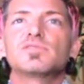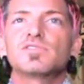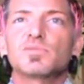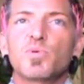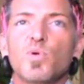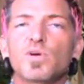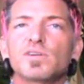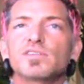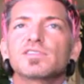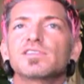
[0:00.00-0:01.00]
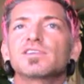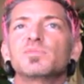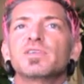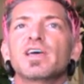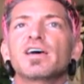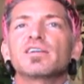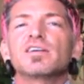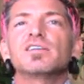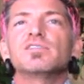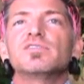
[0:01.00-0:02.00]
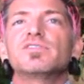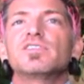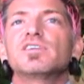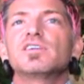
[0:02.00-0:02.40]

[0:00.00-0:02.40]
support. It can be that of